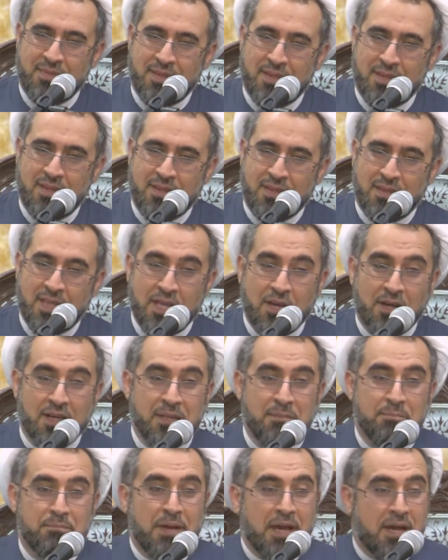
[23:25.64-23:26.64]
They are
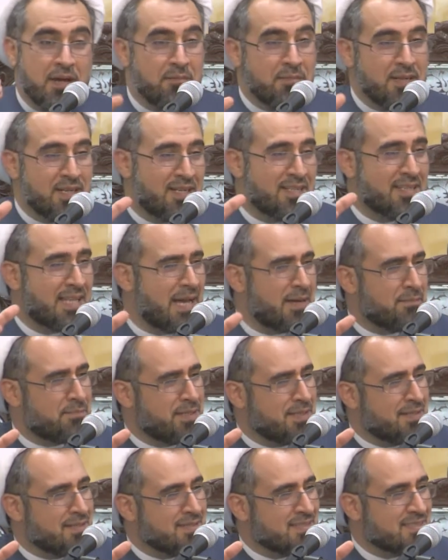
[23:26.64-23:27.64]
impermanent
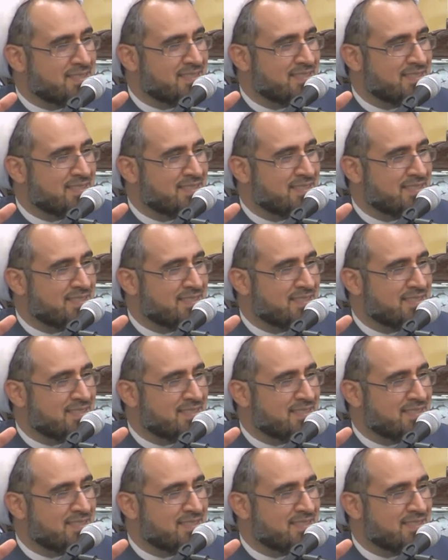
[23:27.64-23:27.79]
happiness.